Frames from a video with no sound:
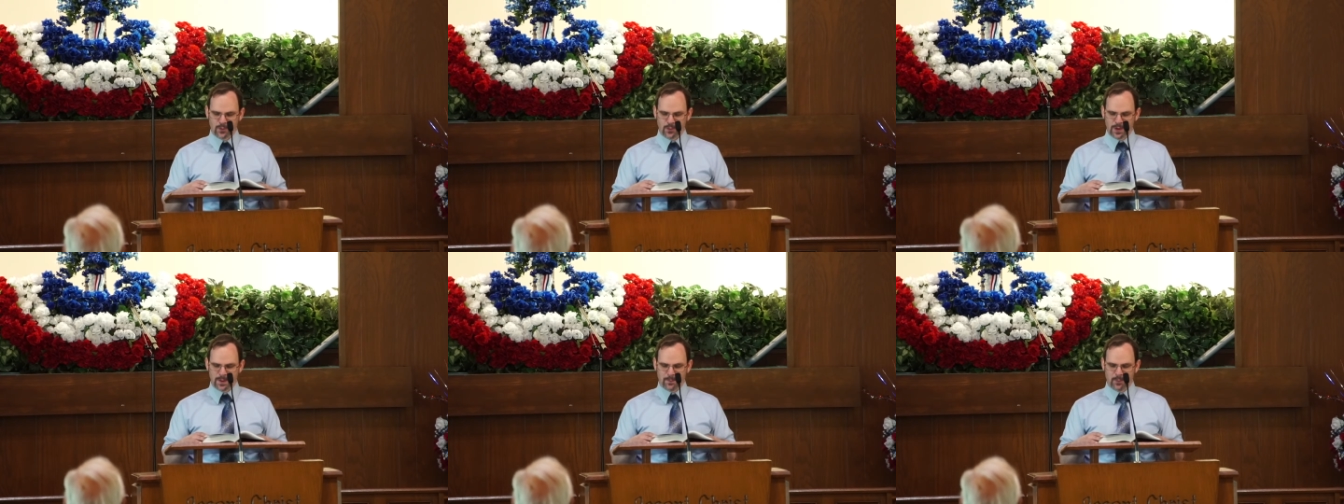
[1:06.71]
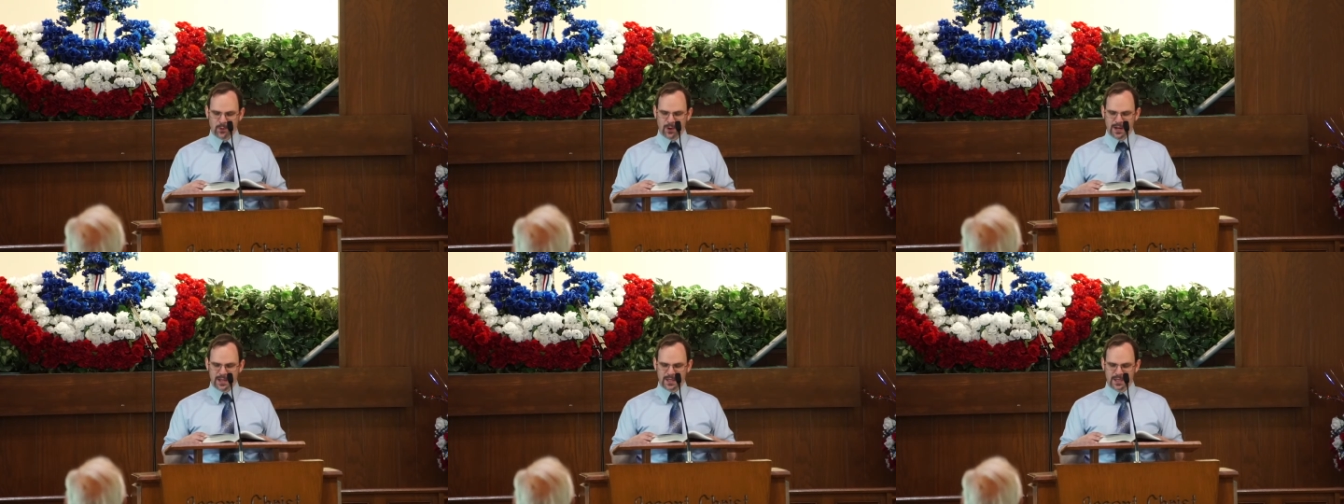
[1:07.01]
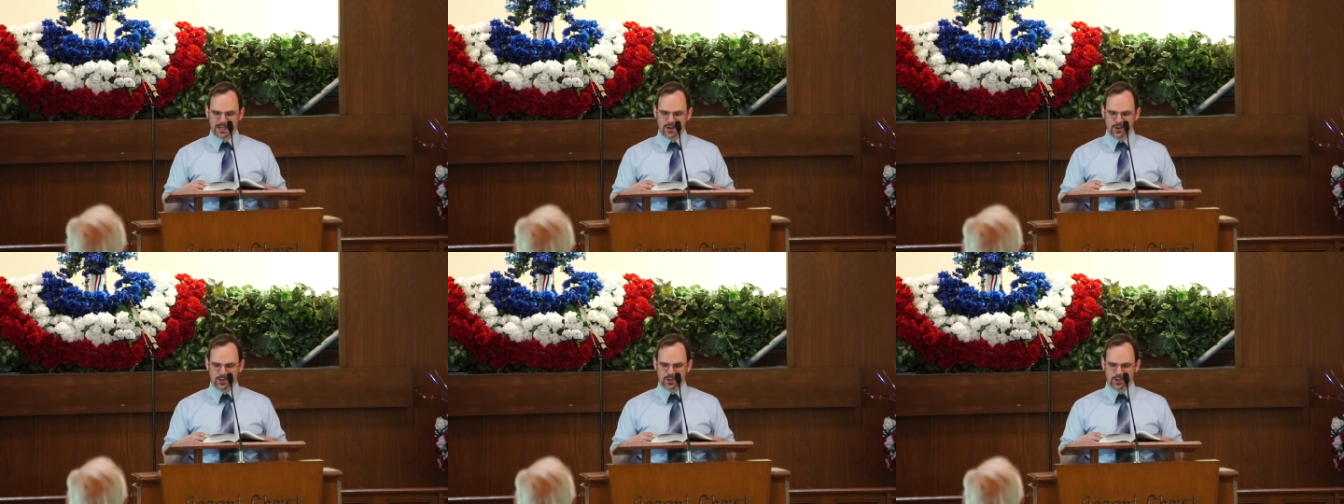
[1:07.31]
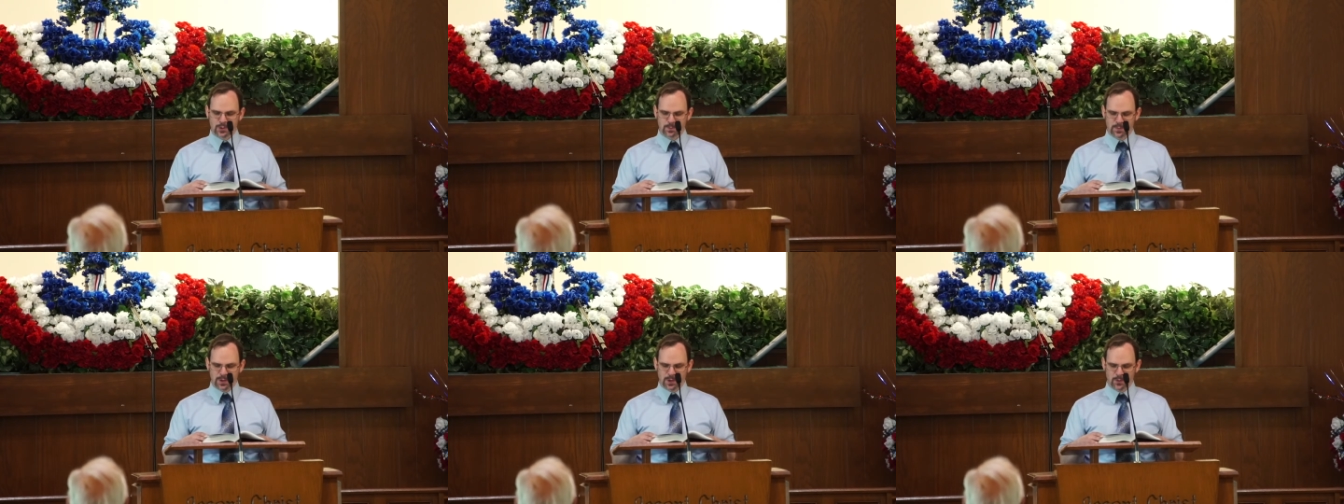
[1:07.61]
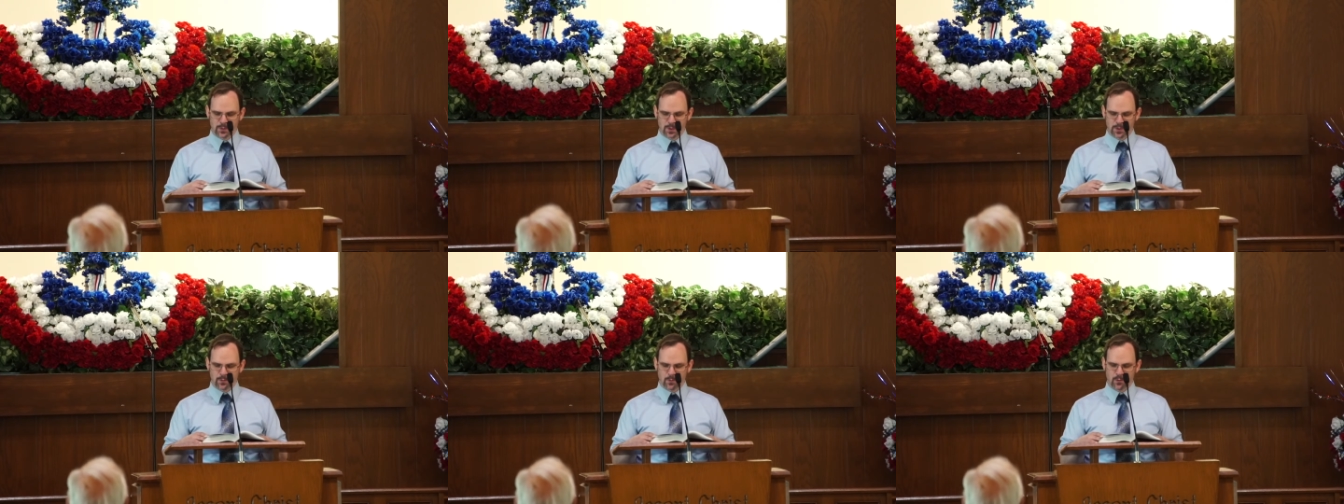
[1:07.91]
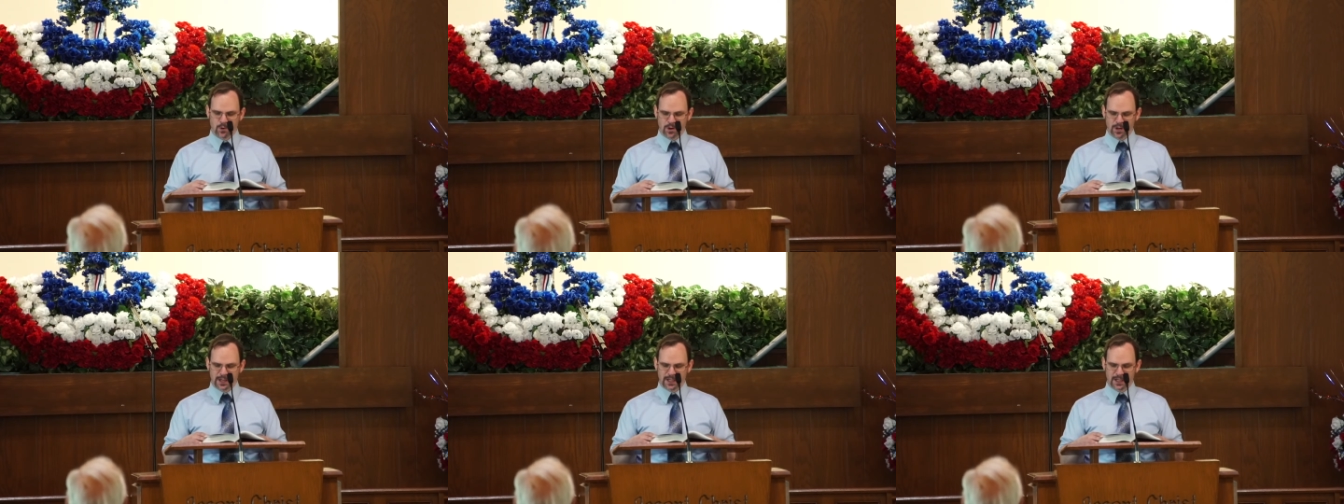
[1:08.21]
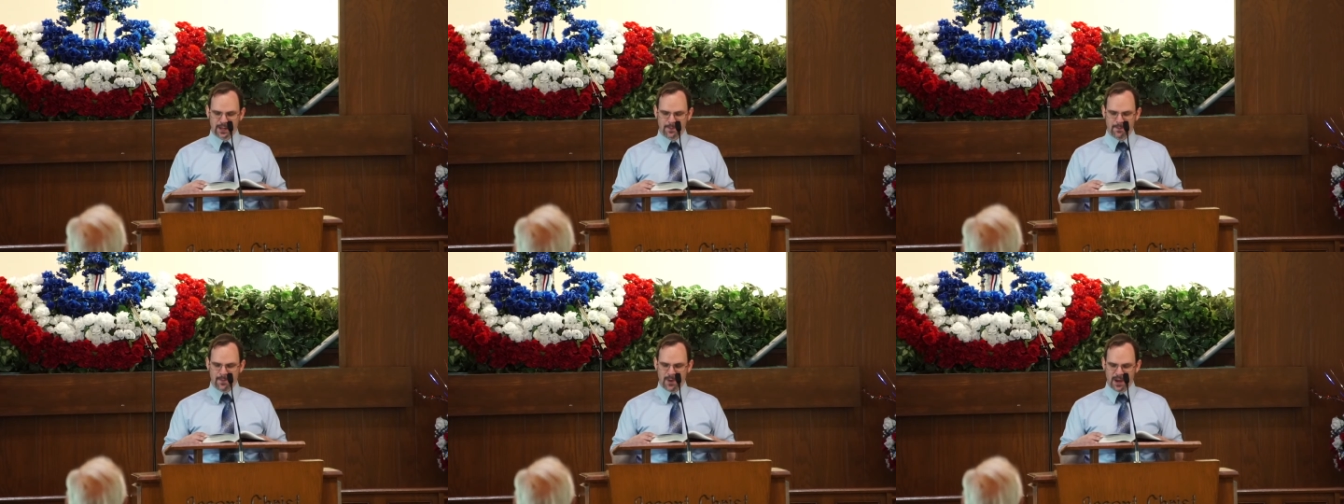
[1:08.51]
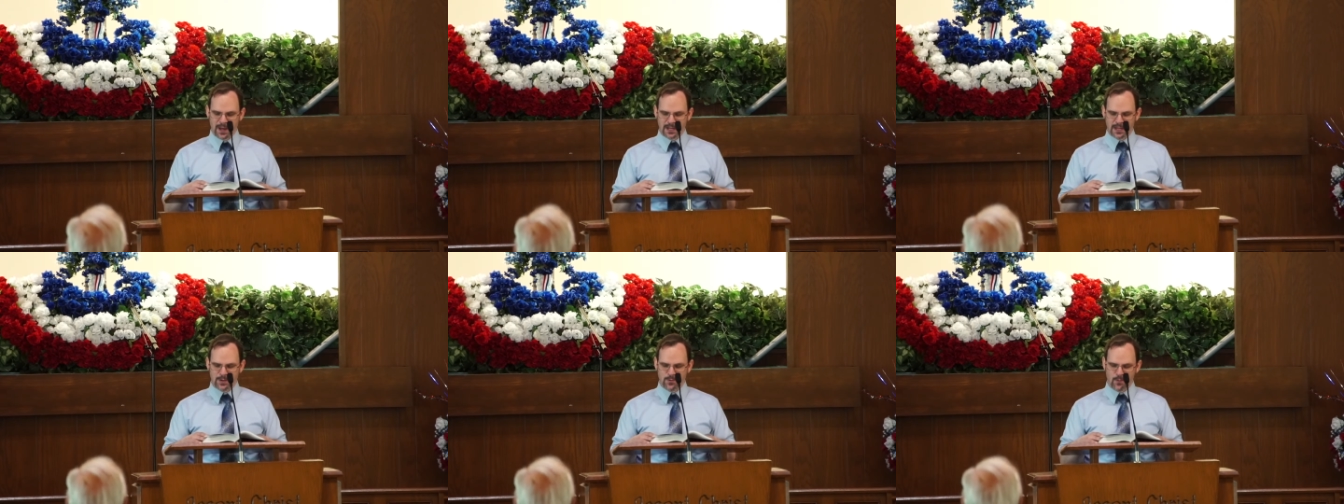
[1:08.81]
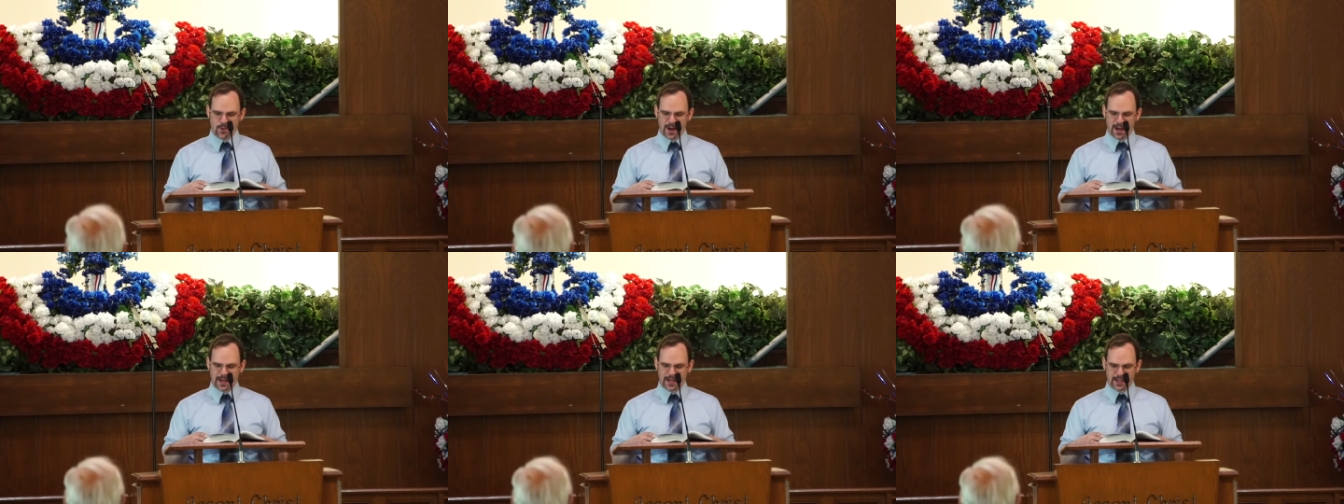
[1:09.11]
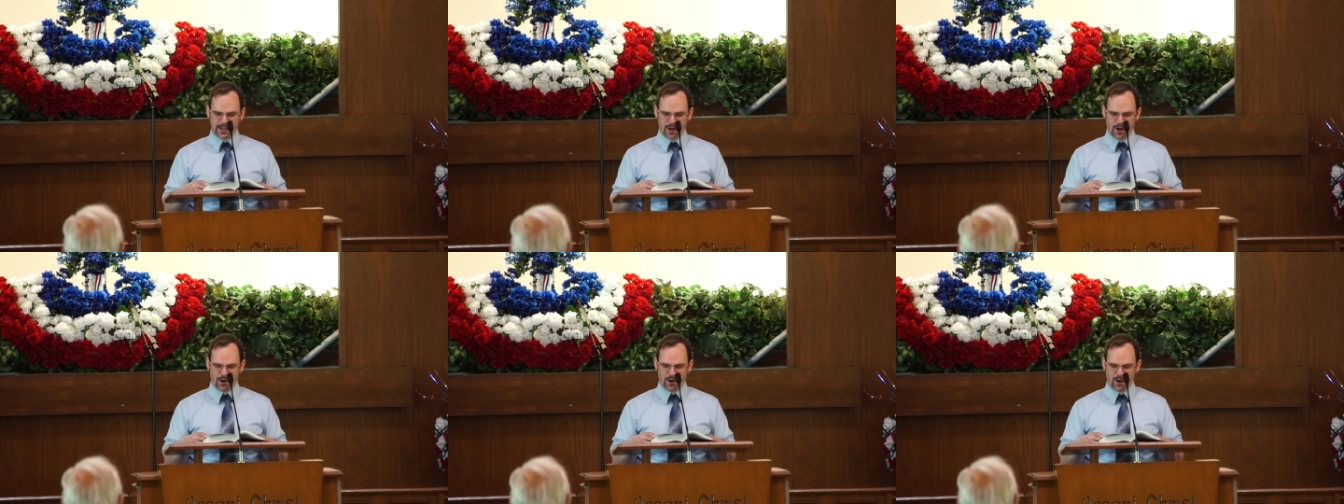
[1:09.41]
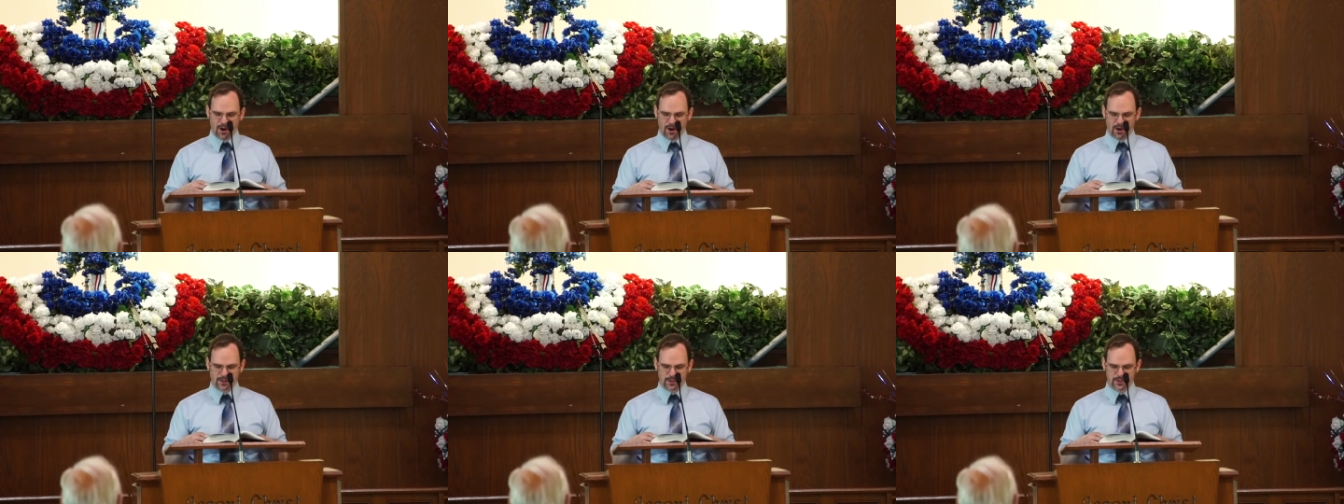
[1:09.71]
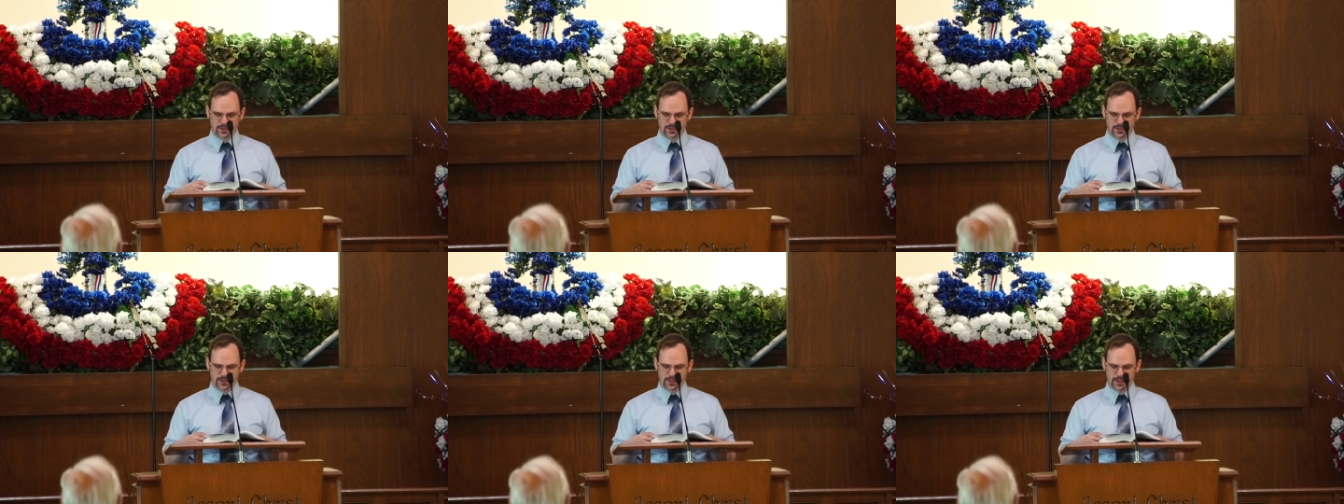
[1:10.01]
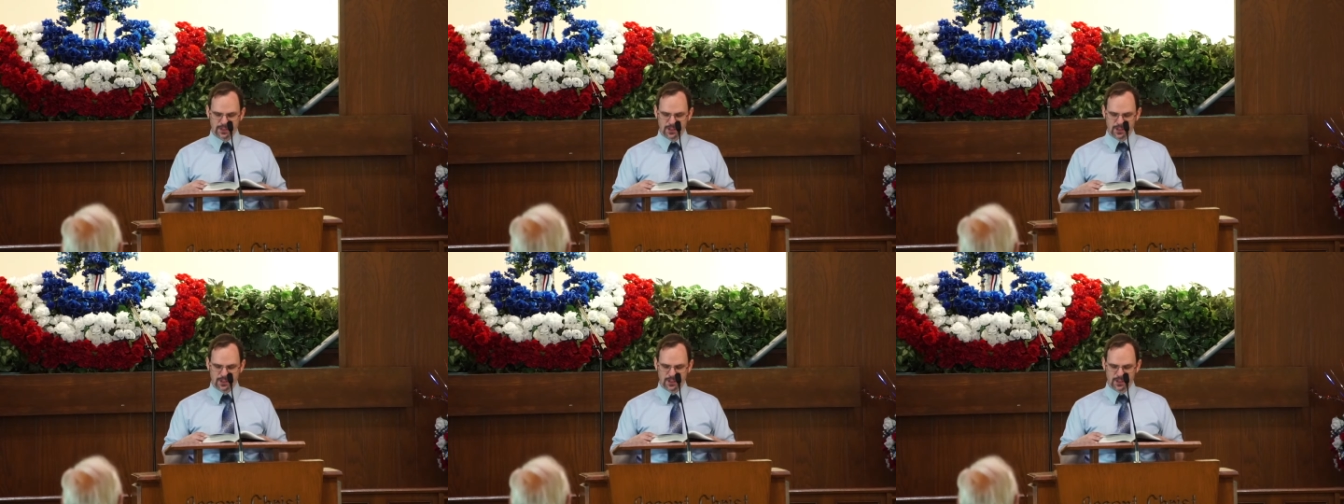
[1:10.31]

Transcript: we pray that your Spirit would work in a mighty way in our hearts,